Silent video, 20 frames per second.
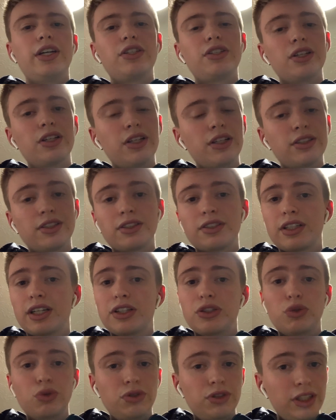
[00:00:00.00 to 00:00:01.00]
as I say,
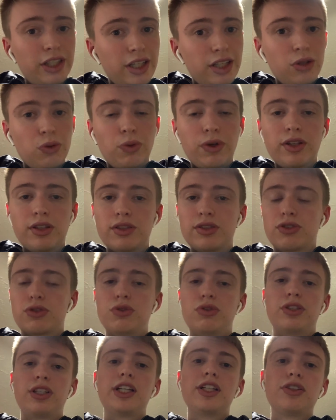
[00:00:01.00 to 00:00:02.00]
good to get the wins,
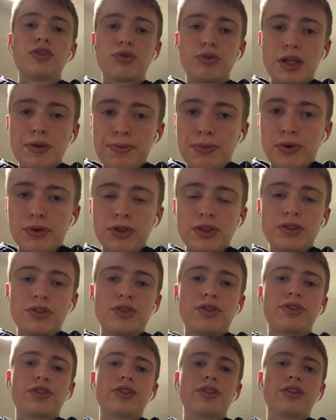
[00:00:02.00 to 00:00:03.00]
good to get 3
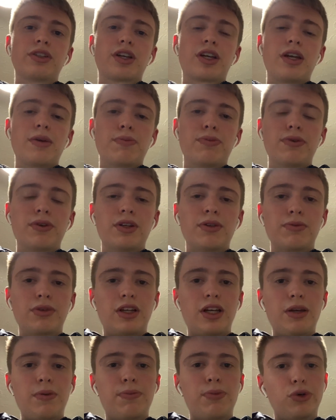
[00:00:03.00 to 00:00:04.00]
points and keep
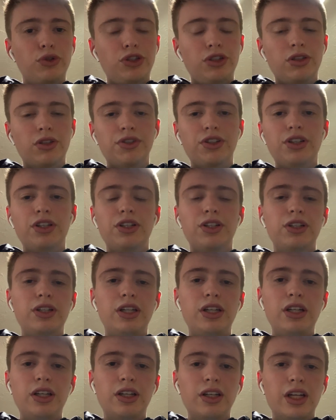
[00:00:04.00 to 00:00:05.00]
pushing on in the
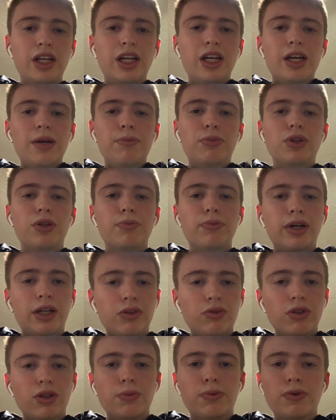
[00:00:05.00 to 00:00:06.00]
league, but the
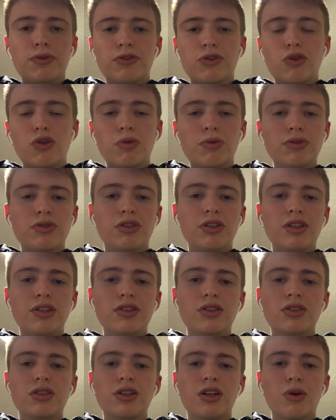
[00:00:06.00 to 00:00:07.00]
manner of the
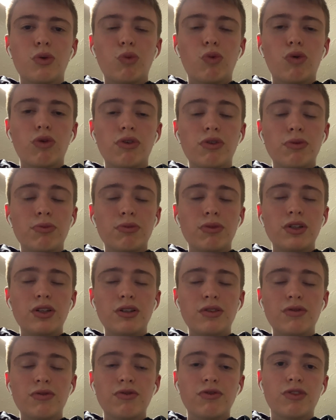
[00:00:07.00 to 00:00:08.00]
performances are worrying
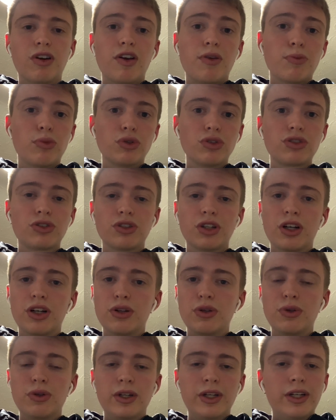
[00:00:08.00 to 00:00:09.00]
me very much
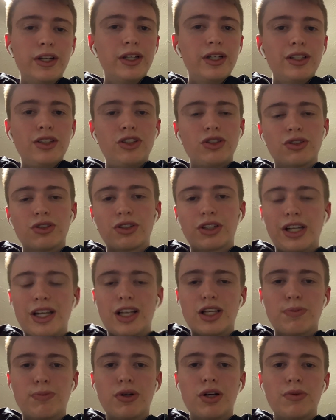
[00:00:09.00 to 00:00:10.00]
so. Just like
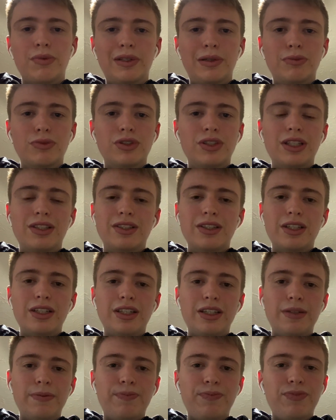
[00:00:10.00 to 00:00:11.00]
against Birmingham
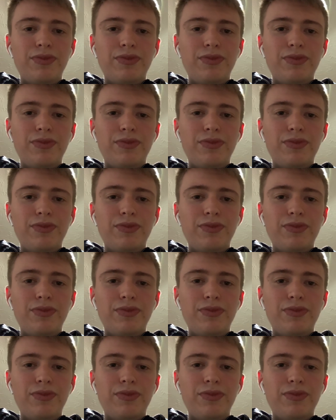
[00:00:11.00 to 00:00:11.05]
City,